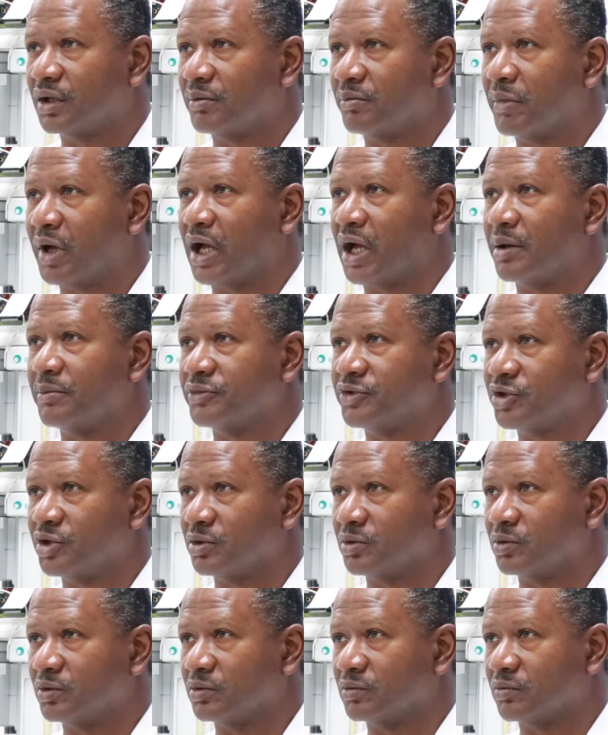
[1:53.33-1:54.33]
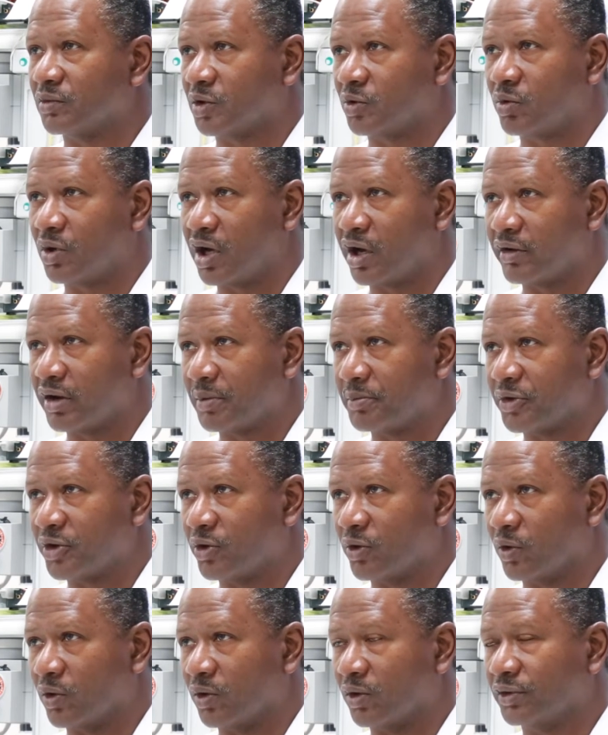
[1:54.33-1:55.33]
moms who require
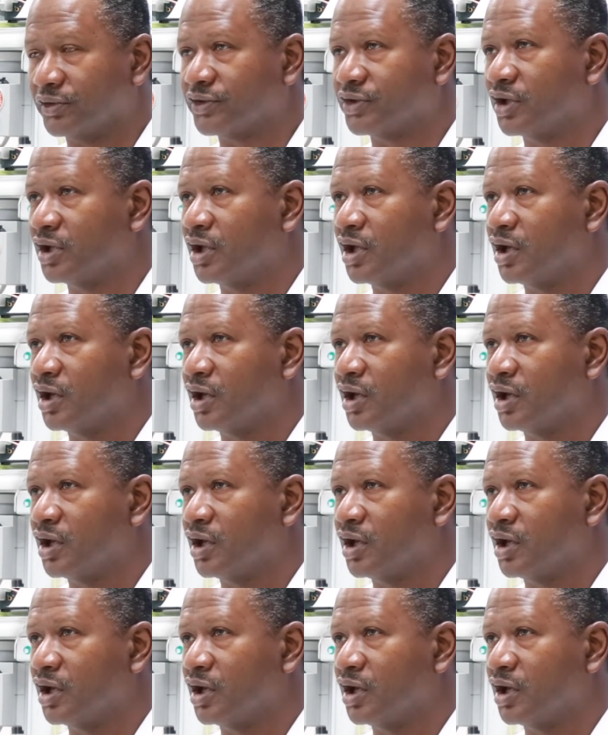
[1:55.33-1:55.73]
epidurals